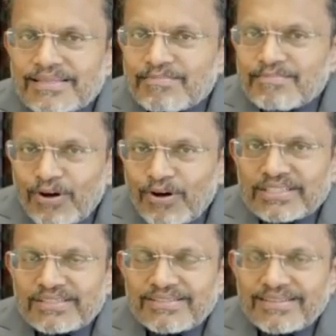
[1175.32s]
It is
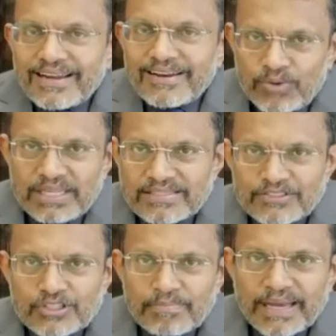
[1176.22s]
important that we
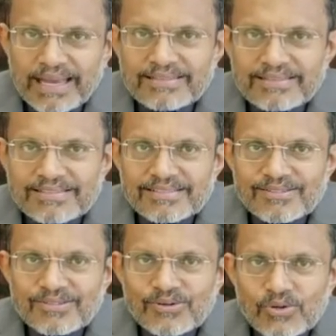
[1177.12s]
central banks,